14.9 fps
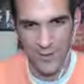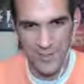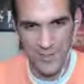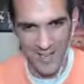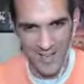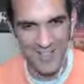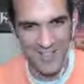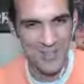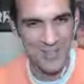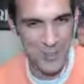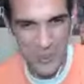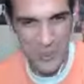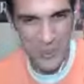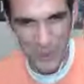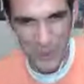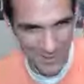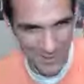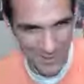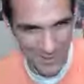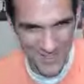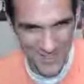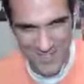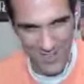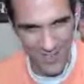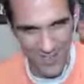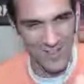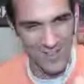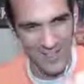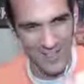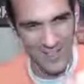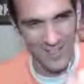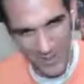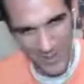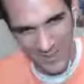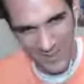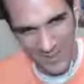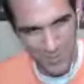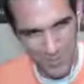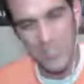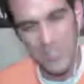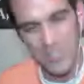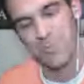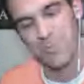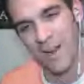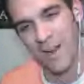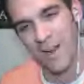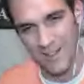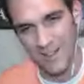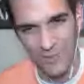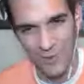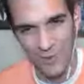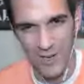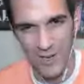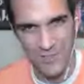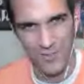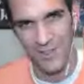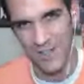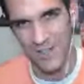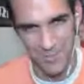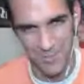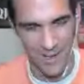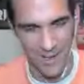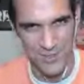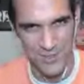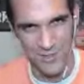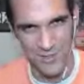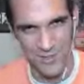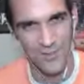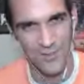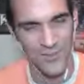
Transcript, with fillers: it's like a little Sharpie line in the center. Like, you get this much Sprite, leave the rest for the next passenger.